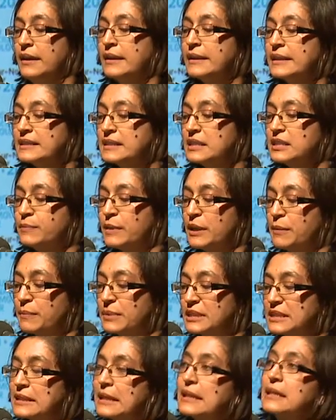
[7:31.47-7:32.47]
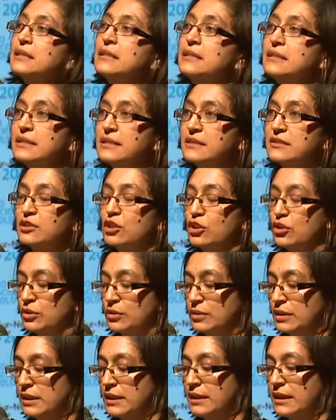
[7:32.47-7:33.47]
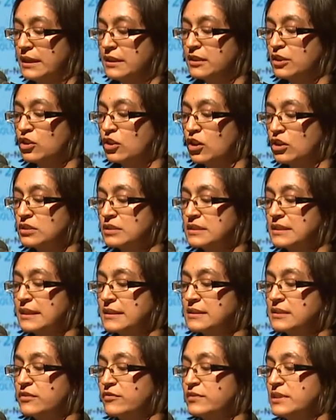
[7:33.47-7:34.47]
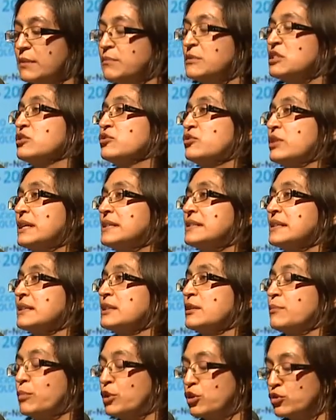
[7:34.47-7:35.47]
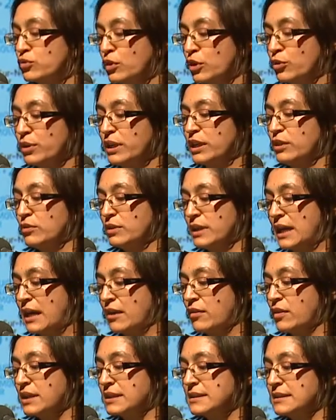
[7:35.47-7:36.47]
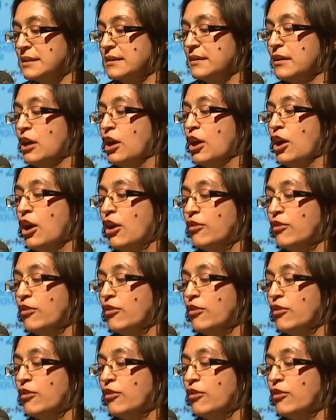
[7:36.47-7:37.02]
This has been particularly so in the context of demonstrating the parochial character